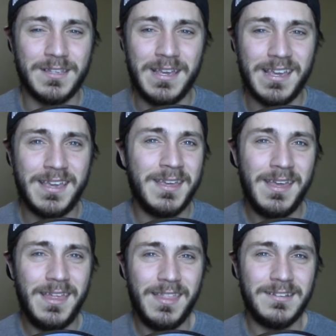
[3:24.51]
Like,
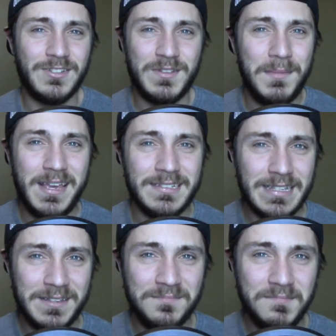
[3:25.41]
that's just amazing.